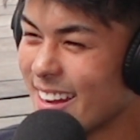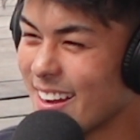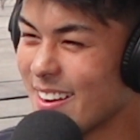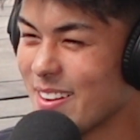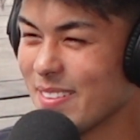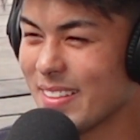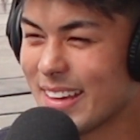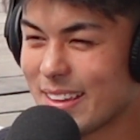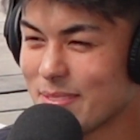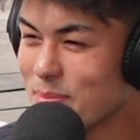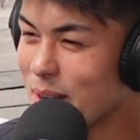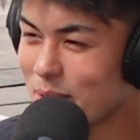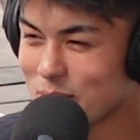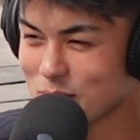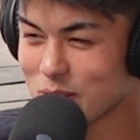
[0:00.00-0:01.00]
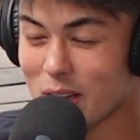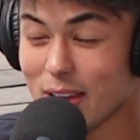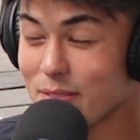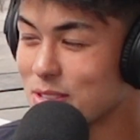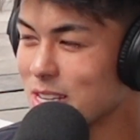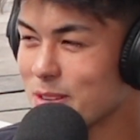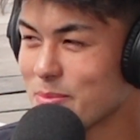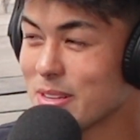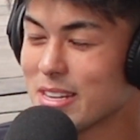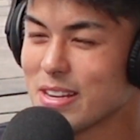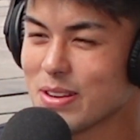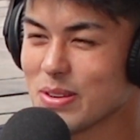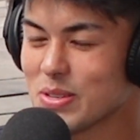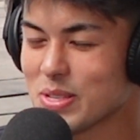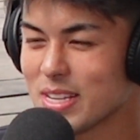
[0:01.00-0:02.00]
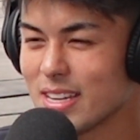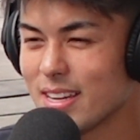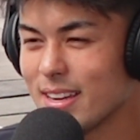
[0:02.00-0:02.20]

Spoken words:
Like many years later, I haven't seen him in years,